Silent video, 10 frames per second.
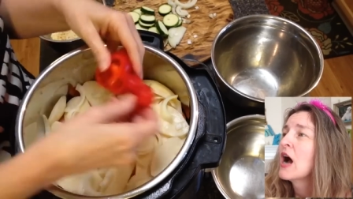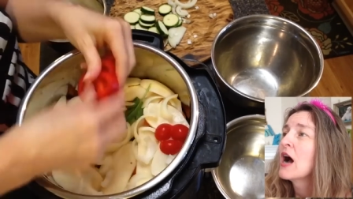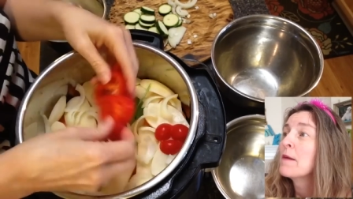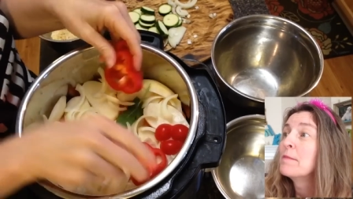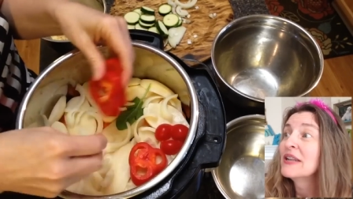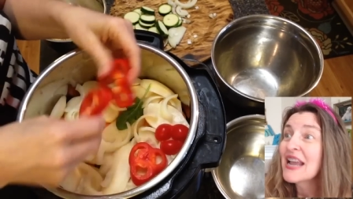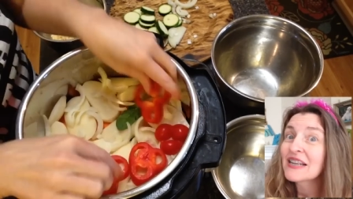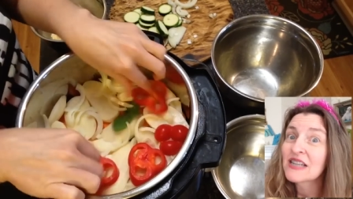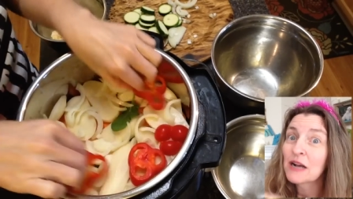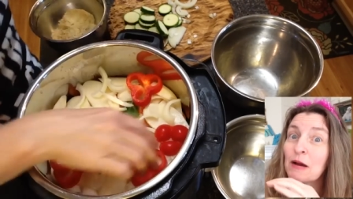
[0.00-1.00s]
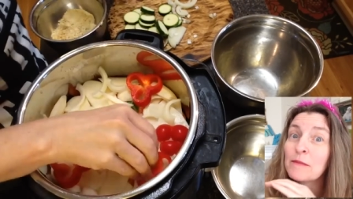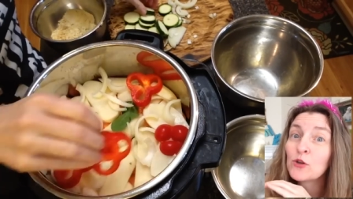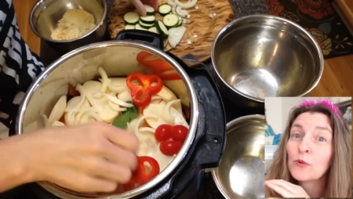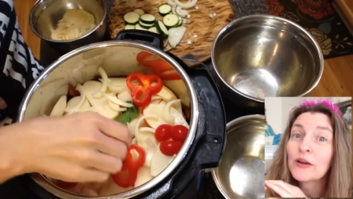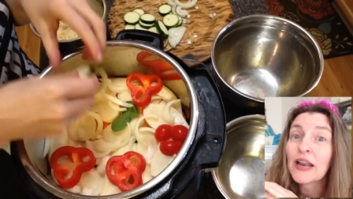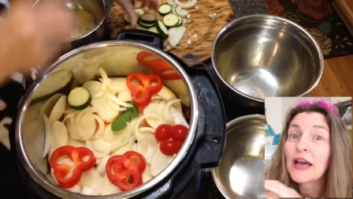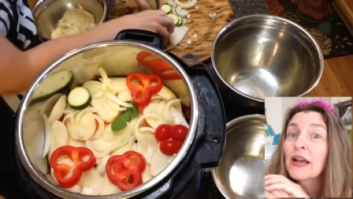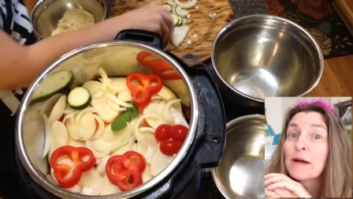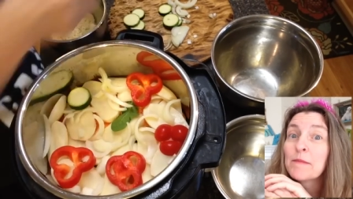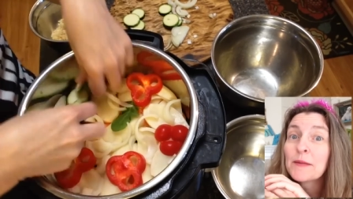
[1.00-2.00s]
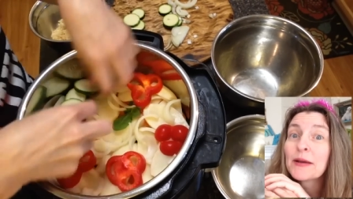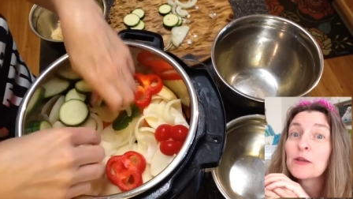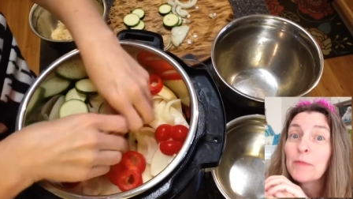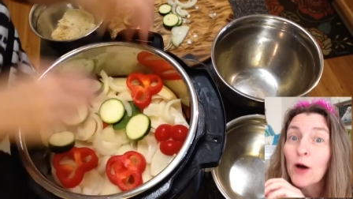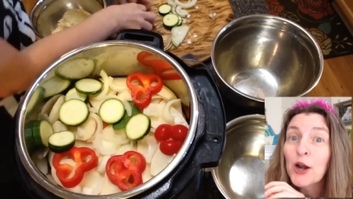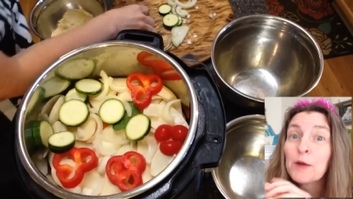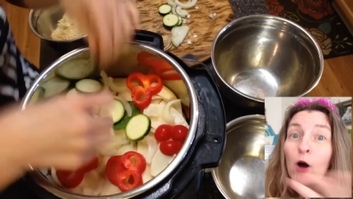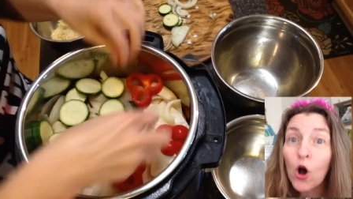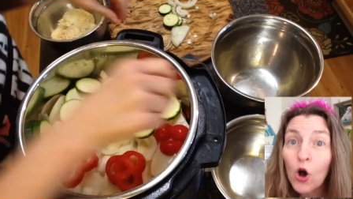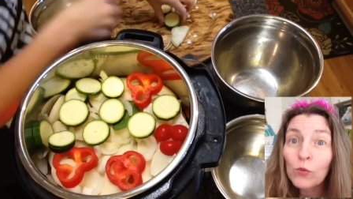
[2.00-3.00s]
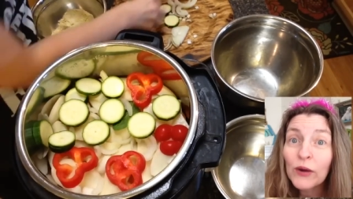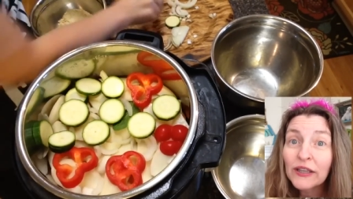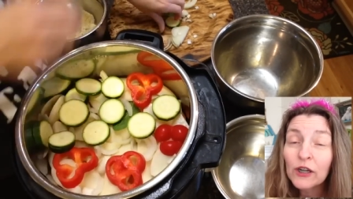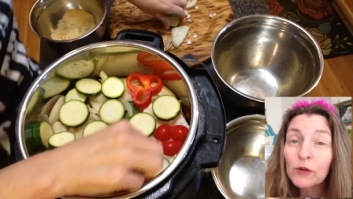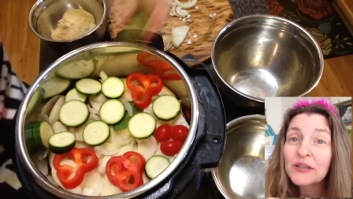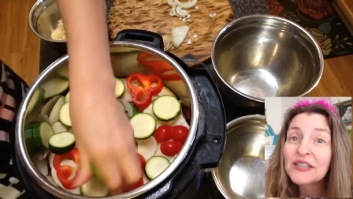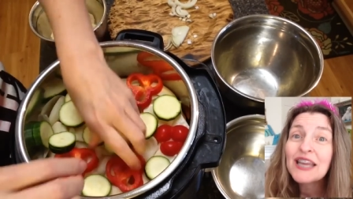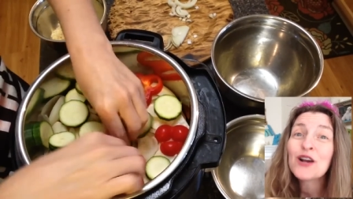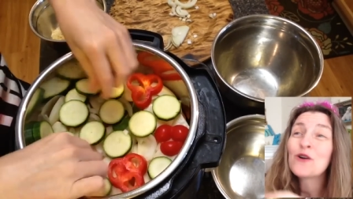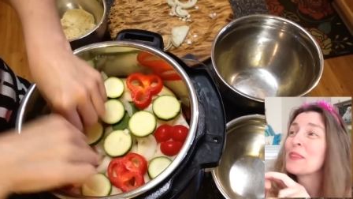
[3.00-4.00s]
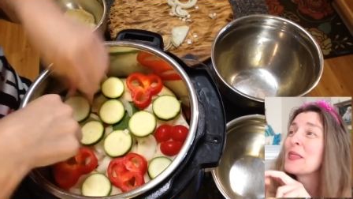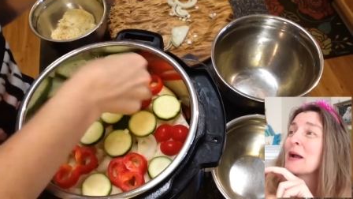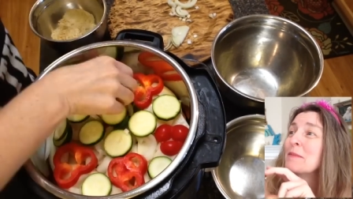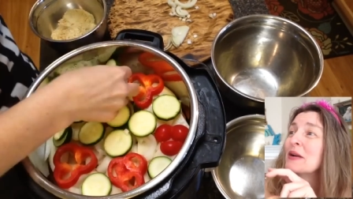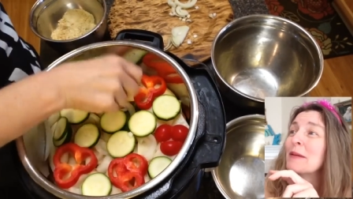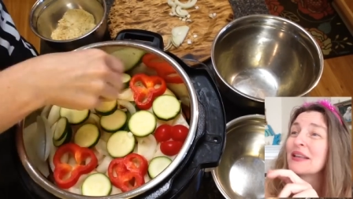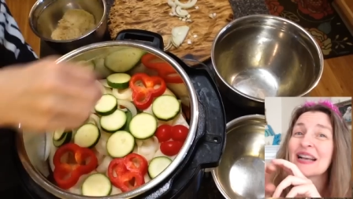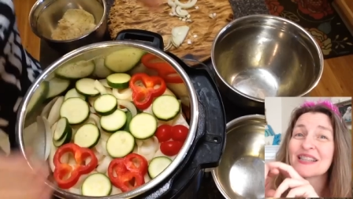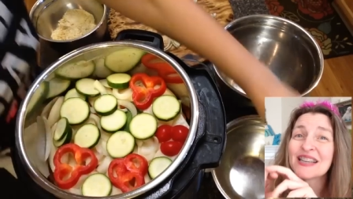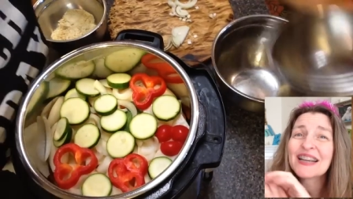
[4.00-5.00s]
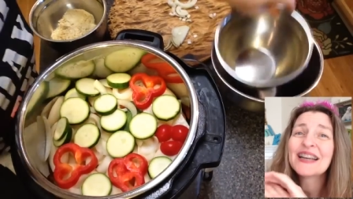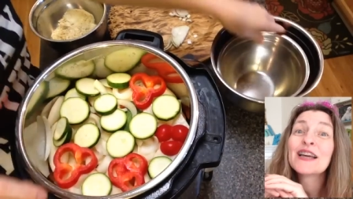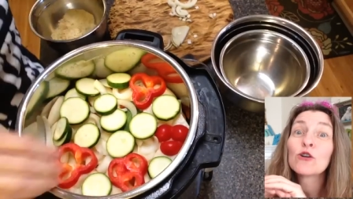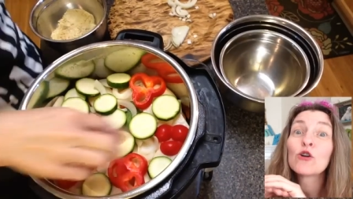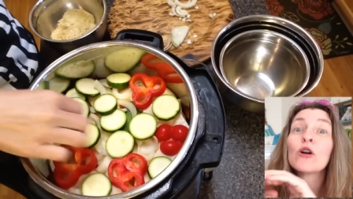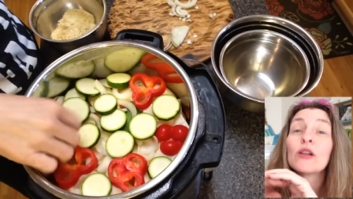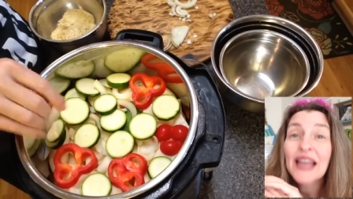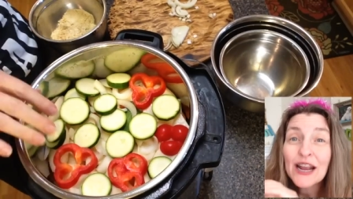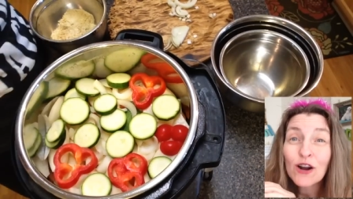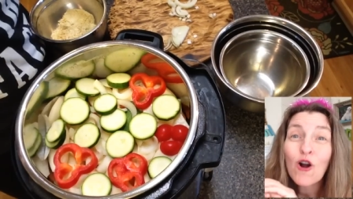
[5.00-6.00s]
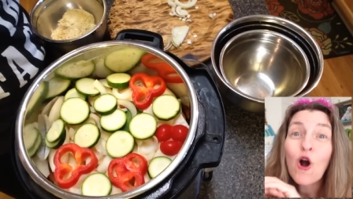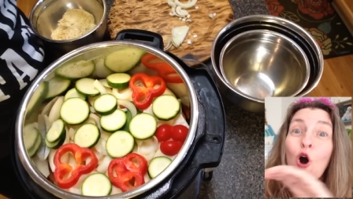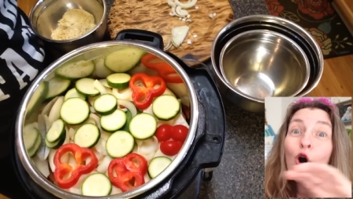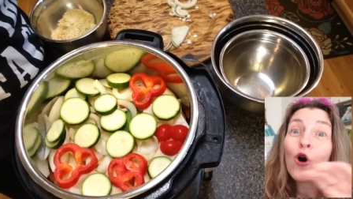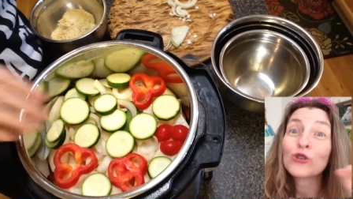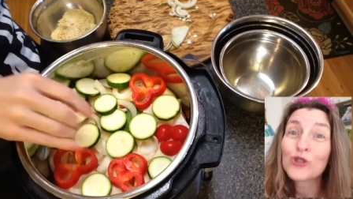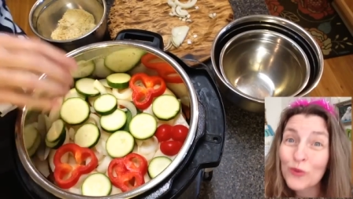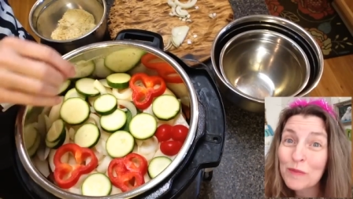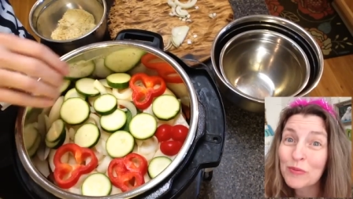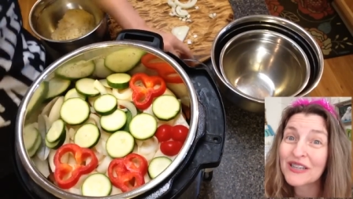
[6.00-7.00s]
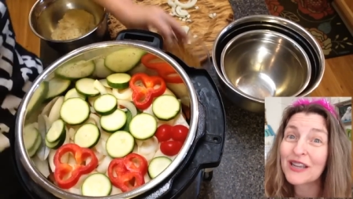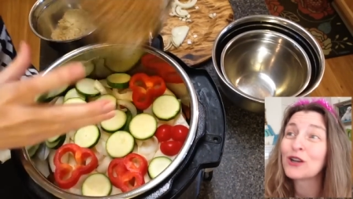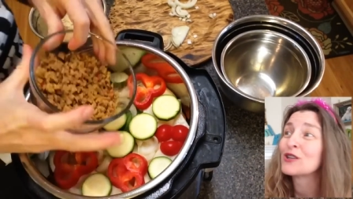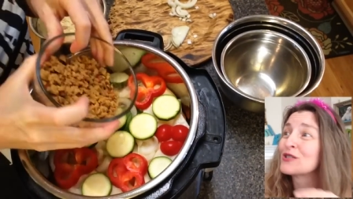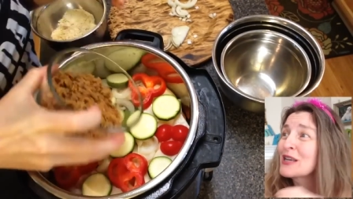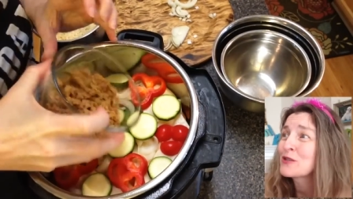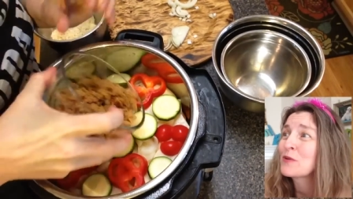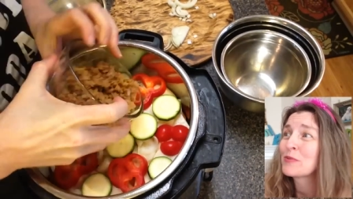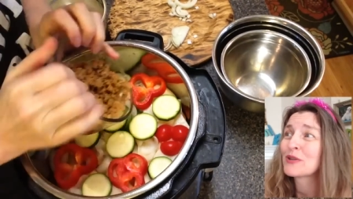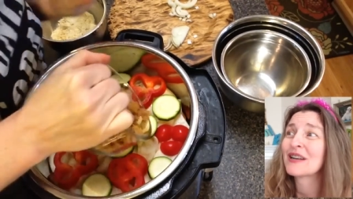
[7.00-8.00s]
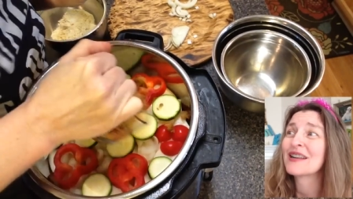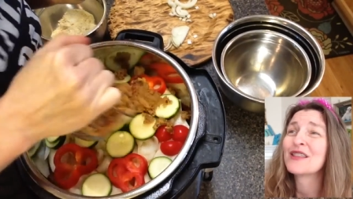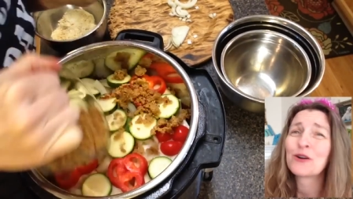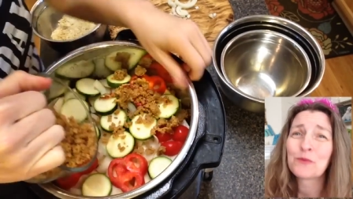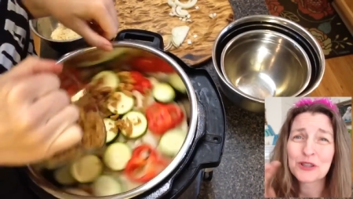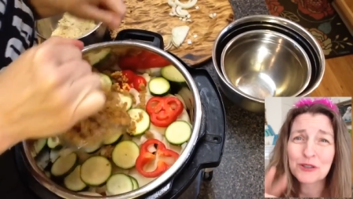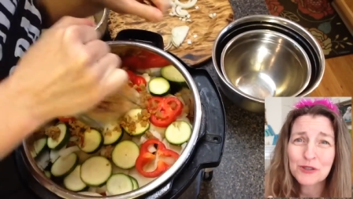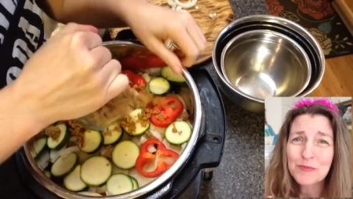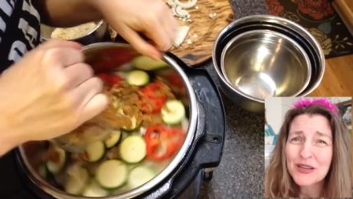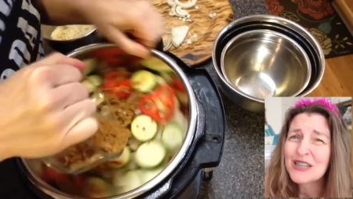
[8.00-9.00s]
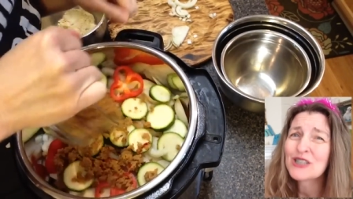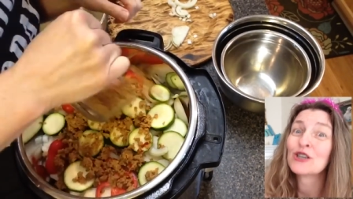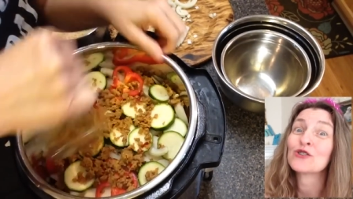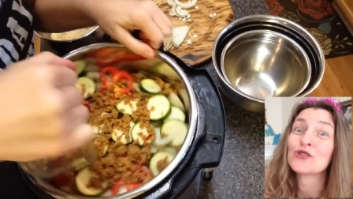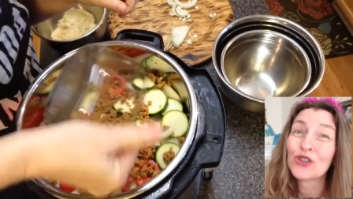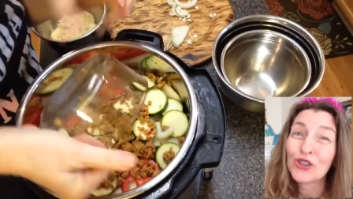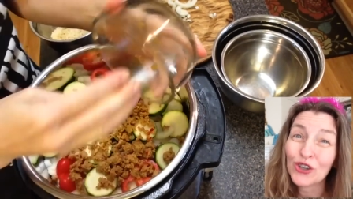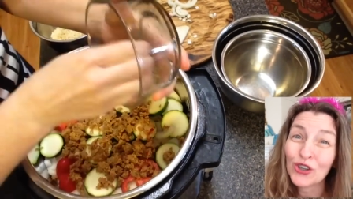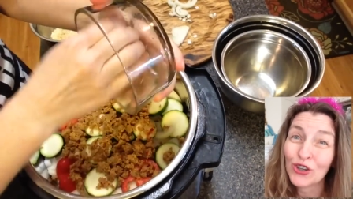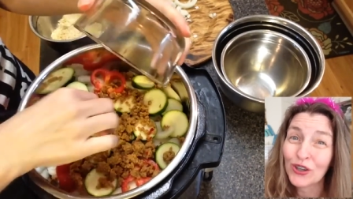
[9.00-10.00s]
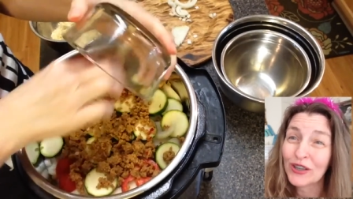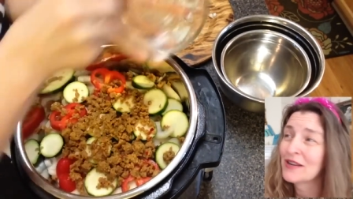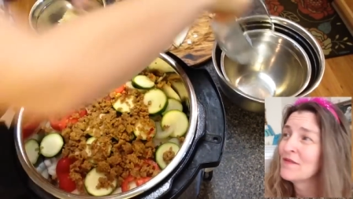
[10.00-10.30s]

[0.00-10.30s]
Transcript: Uh, but next time I'm doing like, I'm going to make the bottom all regular potato and then I'm going to make that second layer, layer all sweet potato because that sweet potato in there with the spinach is good.